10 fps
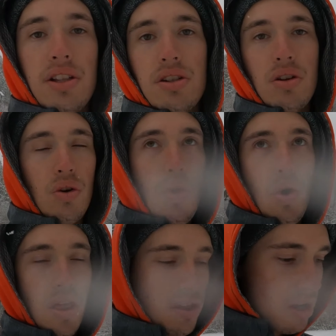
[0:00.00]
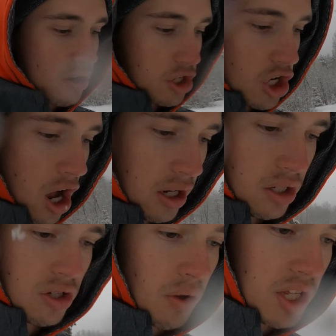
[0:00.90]
Let's do the shock.
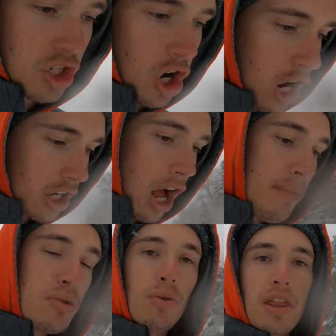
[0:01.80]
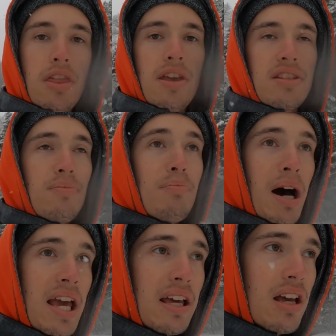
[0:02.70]
So this shock comes with this
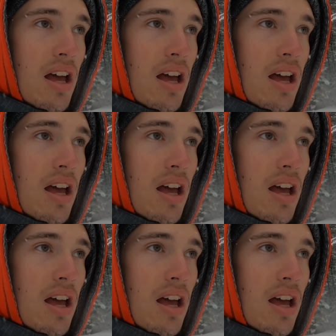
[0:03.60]
bike.